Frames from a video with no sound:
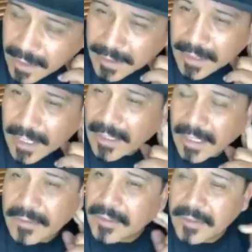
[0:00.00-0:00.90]
and I now
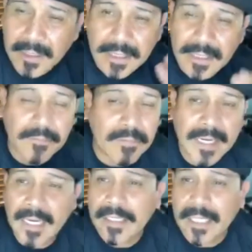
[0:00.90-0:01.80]
just and then
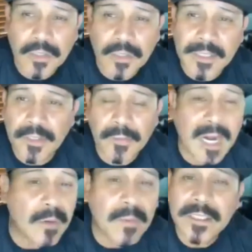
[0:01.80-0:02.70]
finally I, I told my you know I
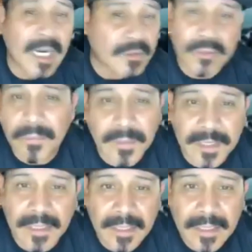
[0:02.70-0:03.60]
don't want to talk to nobody.
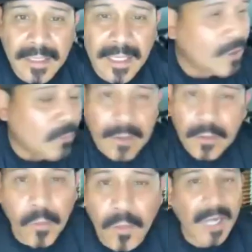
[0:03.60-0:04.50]
I don't want to
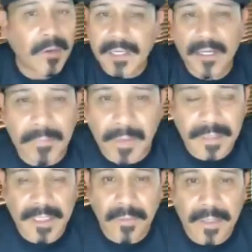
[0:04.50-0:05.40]
work. I don't care about
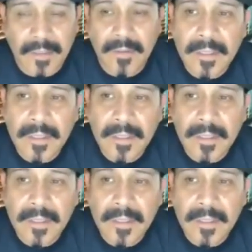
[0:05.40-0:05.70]
nothing right now.